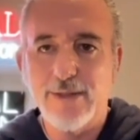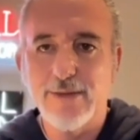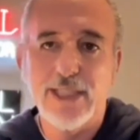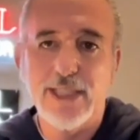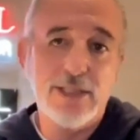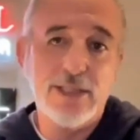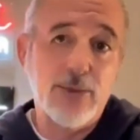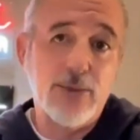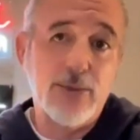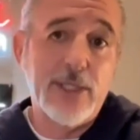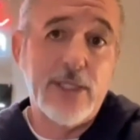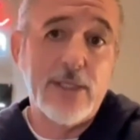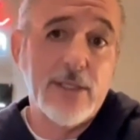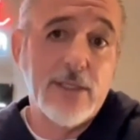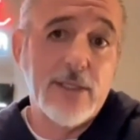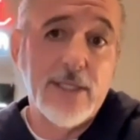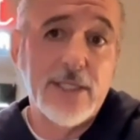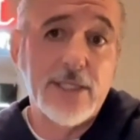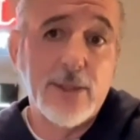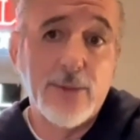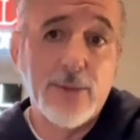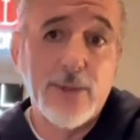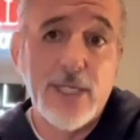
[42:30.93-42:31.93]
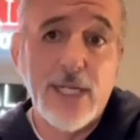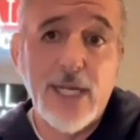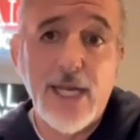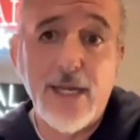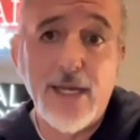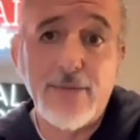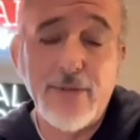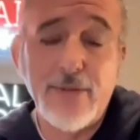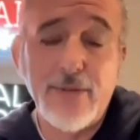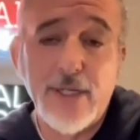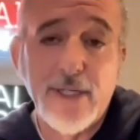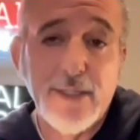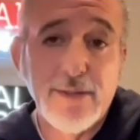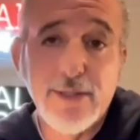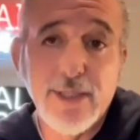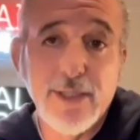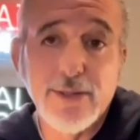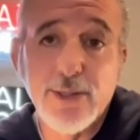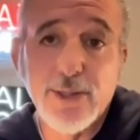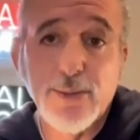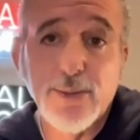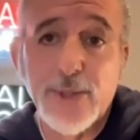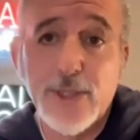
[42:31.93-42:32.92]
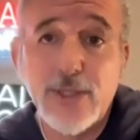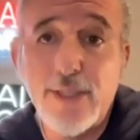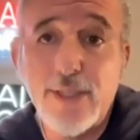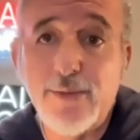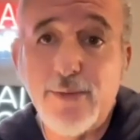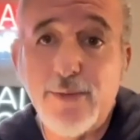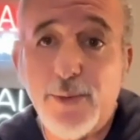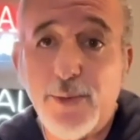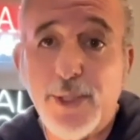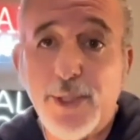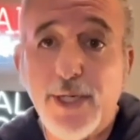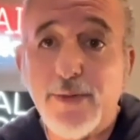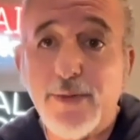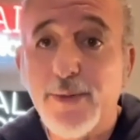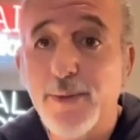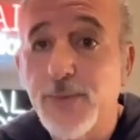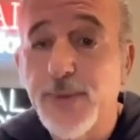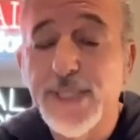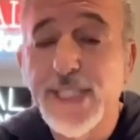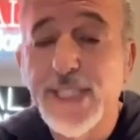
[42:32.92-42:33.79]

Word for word: unless you want unless you want to have uh, you know someone leave or whatever.